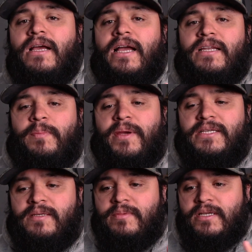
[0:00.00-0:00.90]
I had to pay
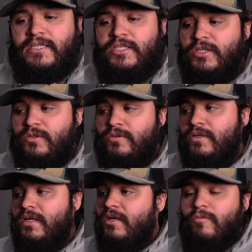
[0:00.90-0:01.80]
somebody
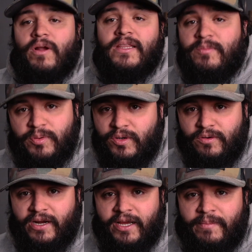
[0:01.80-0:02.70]
to write the
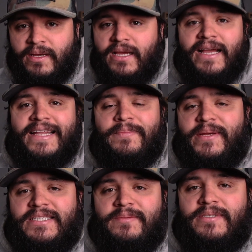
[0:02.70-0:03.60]
program, I had to
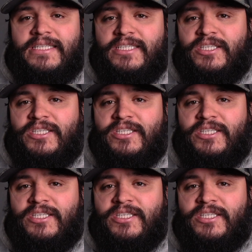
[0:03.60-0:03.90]
pay somebody